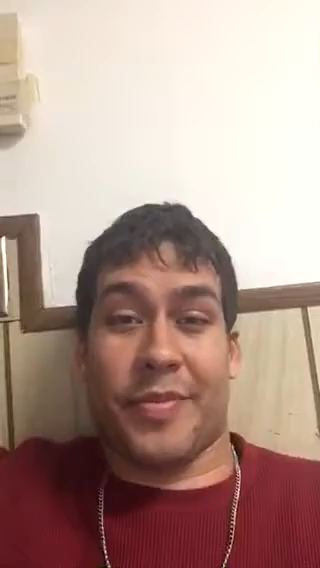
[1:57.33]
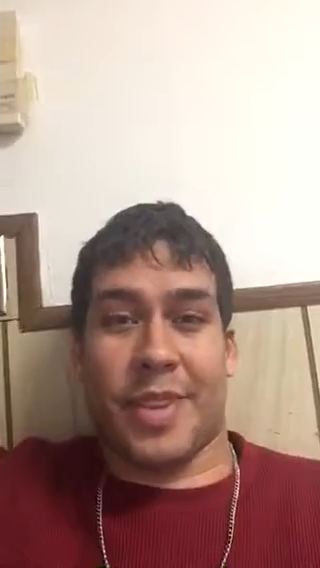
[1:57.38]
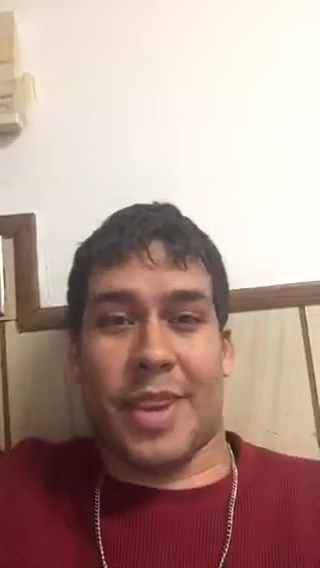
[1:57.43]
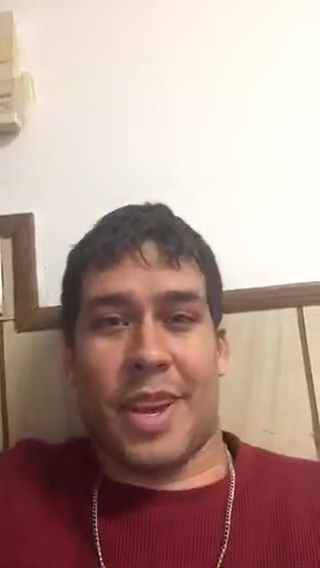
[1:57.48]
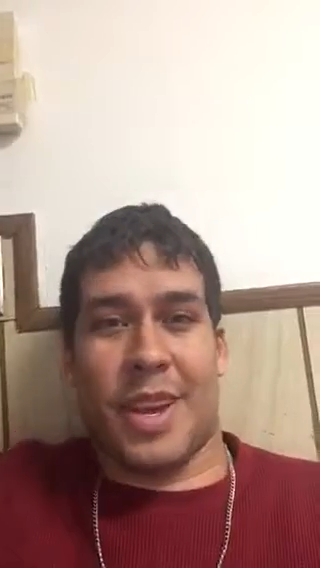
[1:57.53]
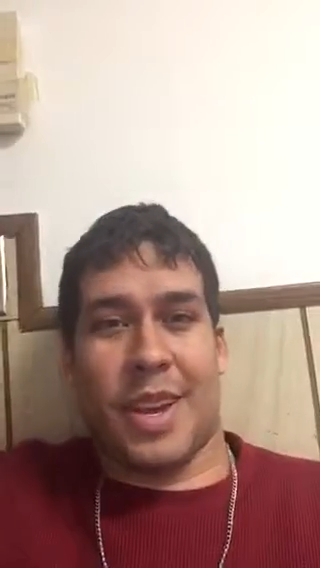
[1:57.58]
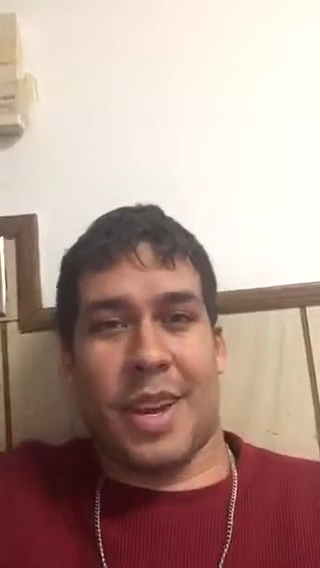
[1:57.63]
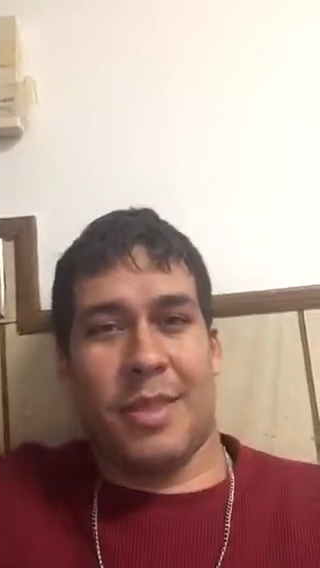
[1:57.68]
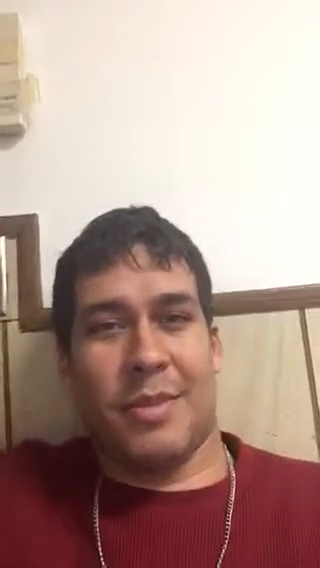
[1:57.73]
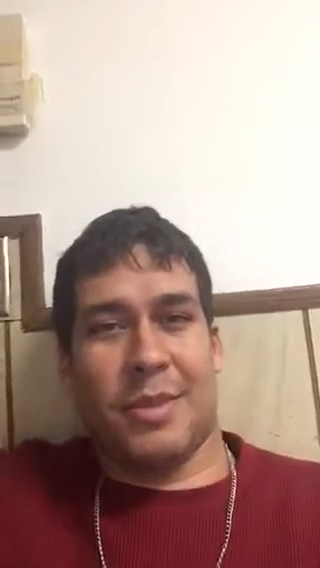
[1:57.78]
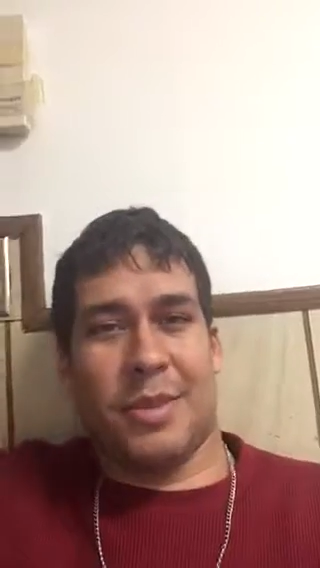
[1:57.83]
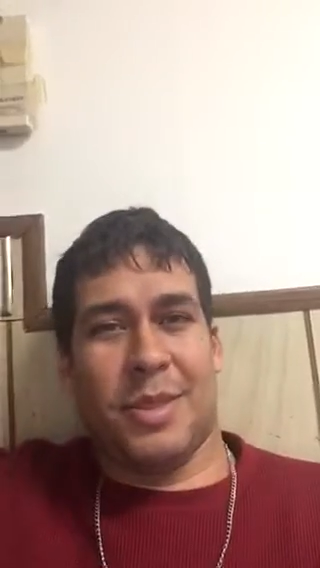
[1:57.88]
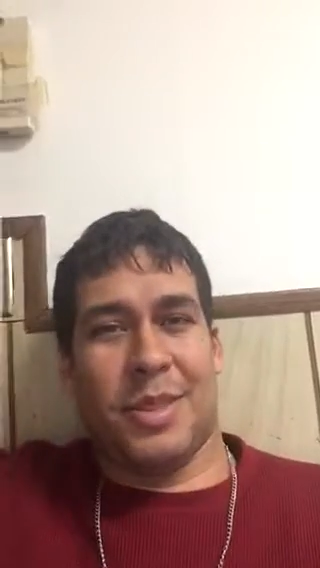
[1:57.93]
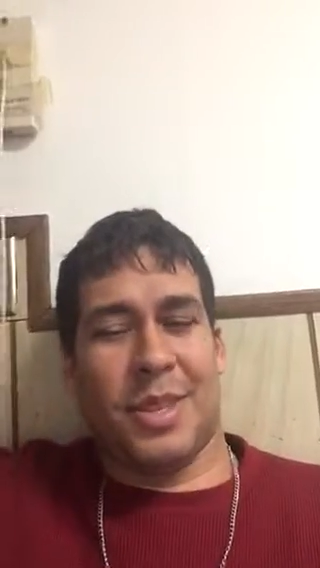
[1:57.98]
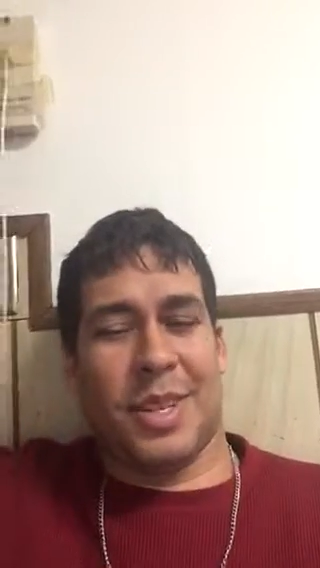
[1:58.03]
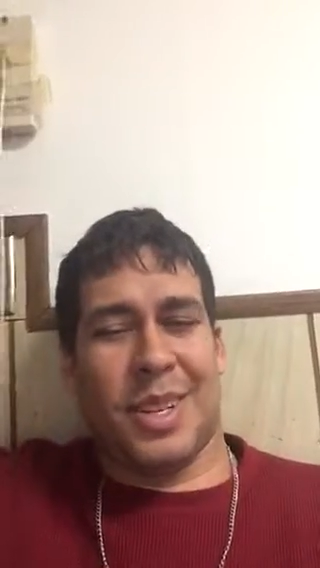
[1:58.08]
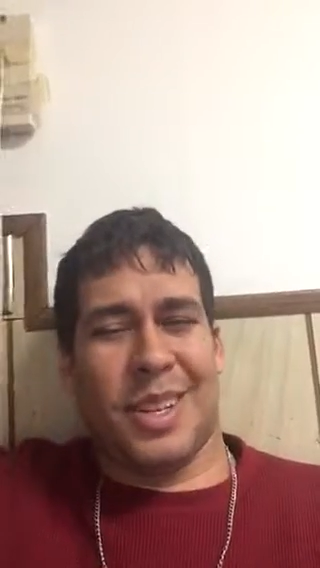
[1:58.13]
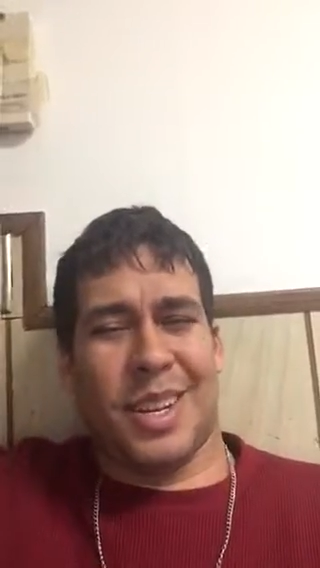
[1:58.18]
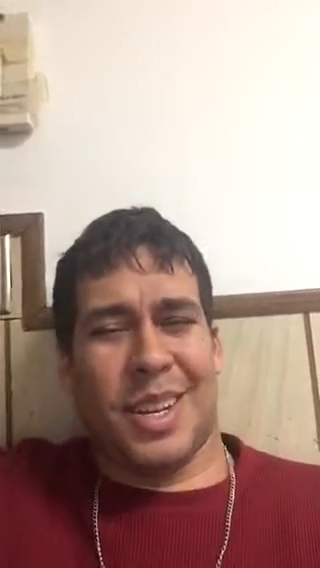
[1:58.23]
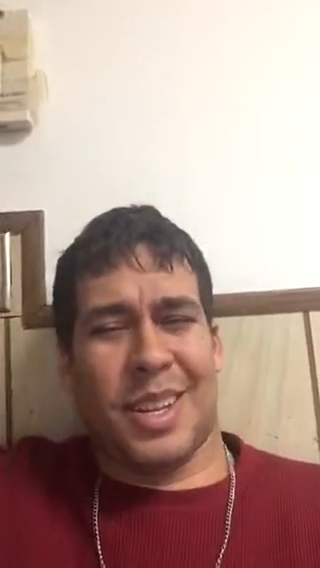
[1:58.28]
And I will
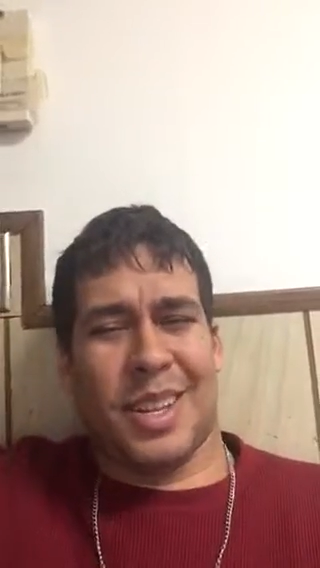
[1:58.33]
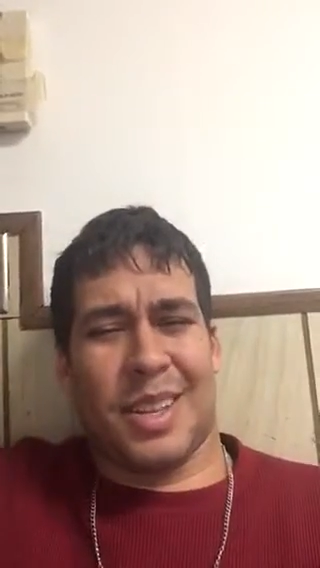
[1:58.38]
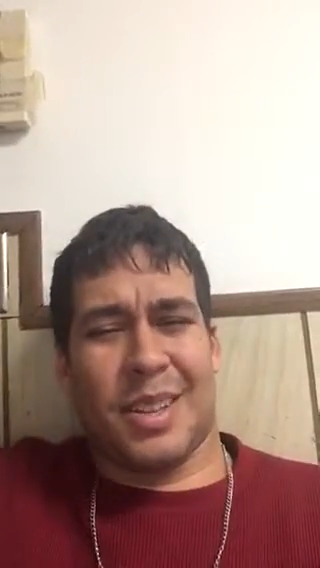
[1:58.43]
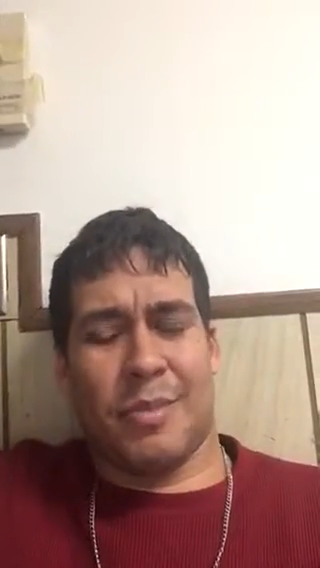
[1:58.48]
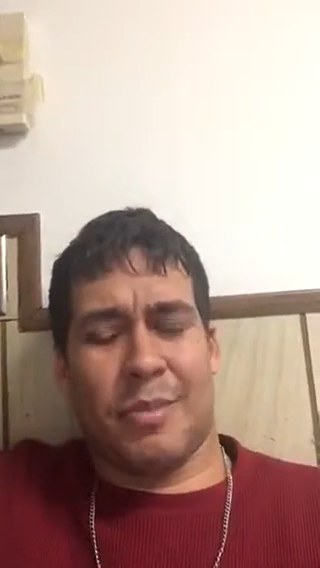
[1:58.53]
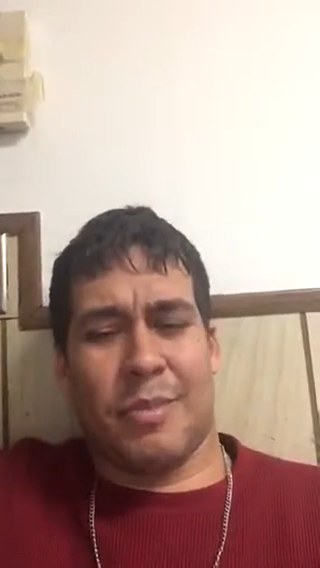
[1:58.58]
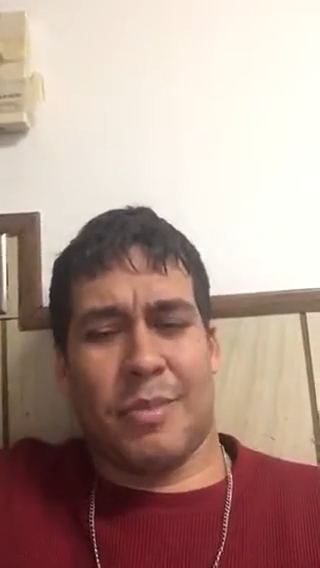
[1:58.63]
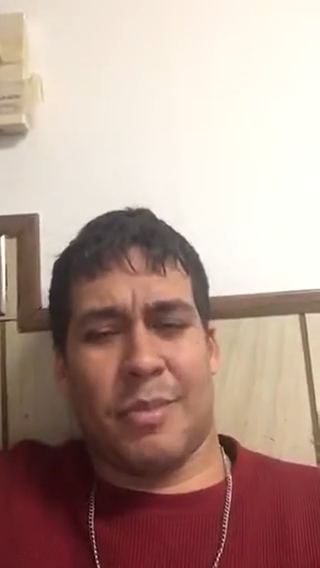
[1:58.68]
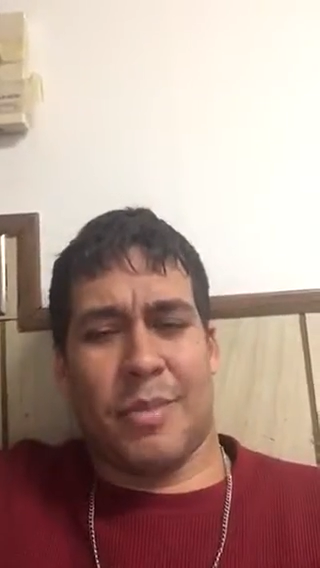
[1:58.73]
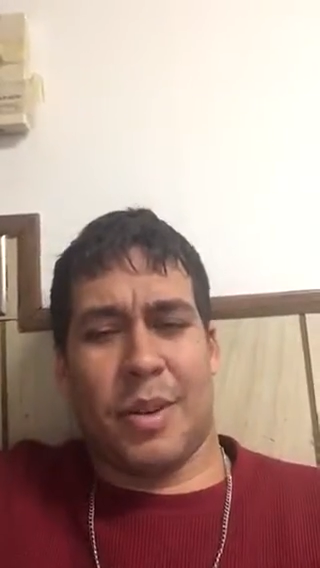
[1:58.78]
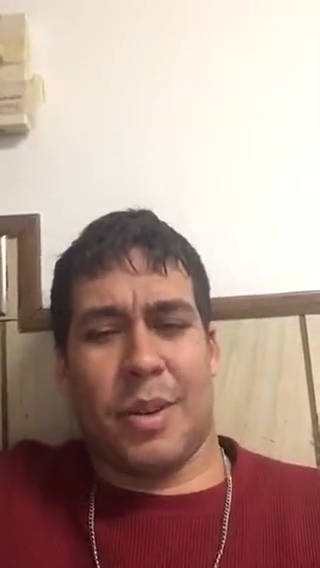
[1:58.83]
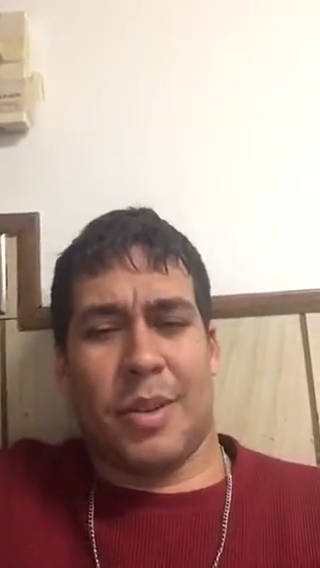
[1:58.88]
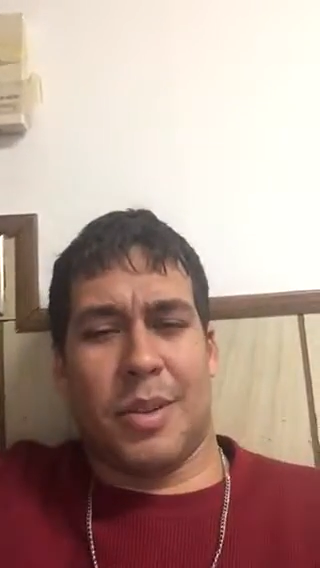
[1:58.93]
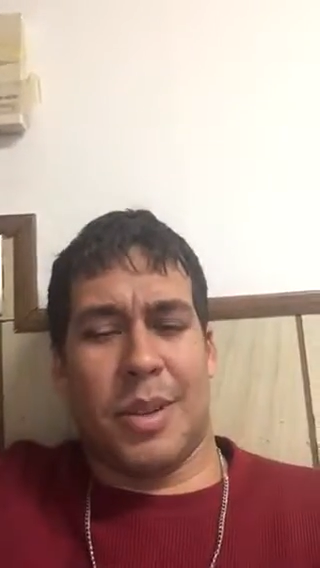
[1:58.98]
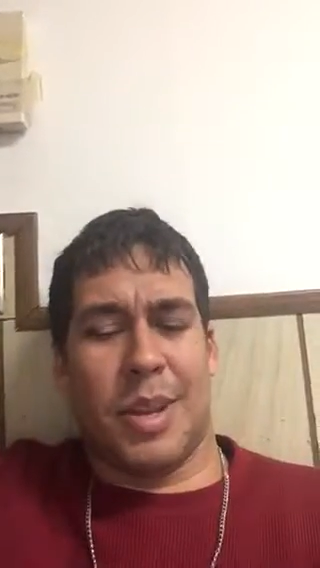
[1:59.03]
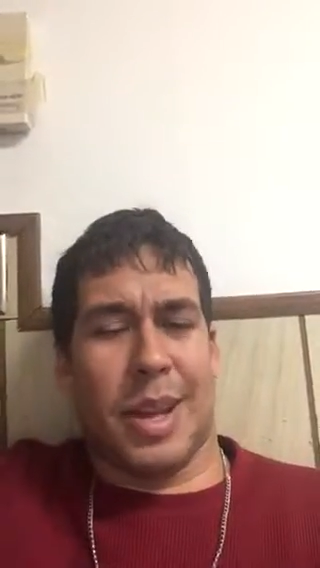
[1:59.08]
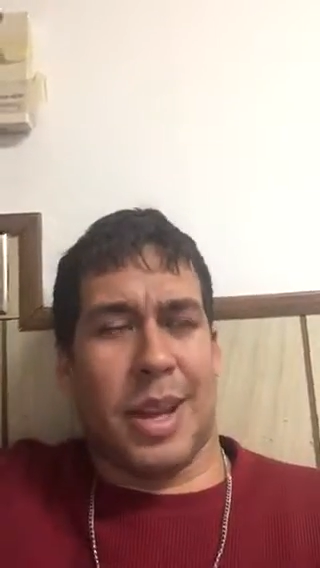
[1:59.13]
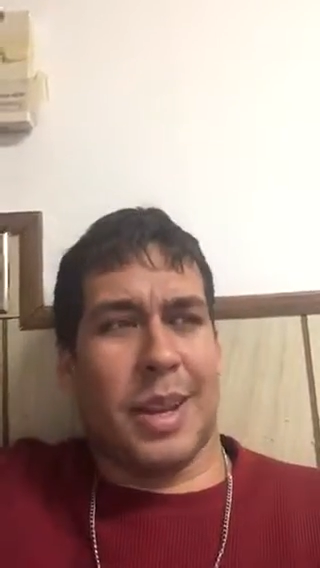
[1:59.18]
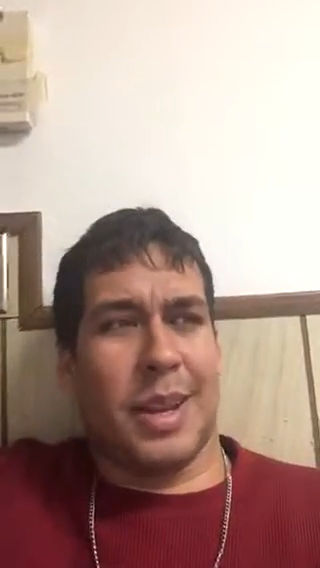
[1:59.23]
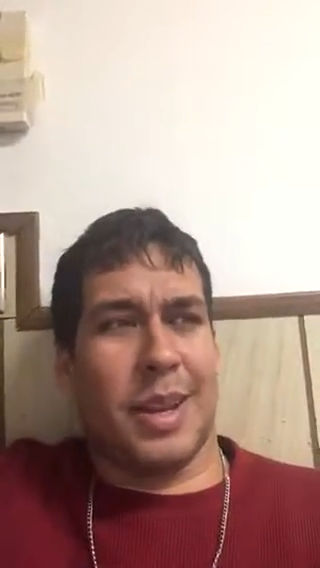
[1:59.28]
say, like the
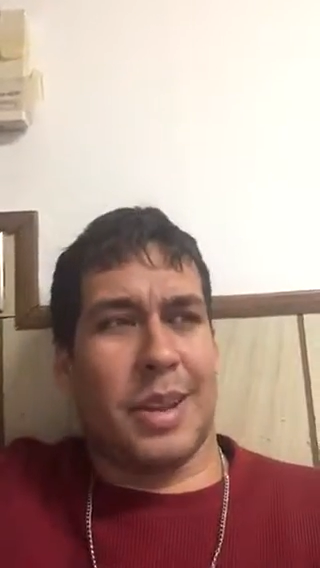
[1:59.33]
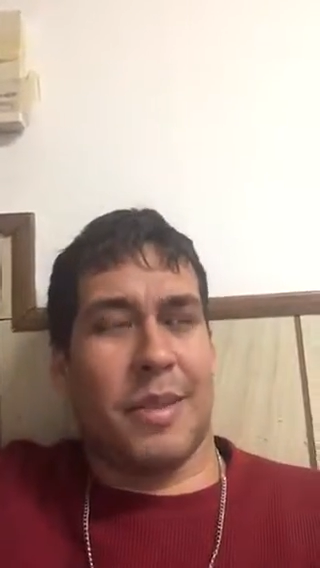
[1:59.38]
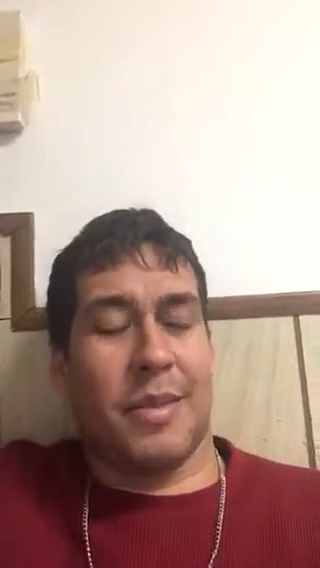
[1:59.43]
ending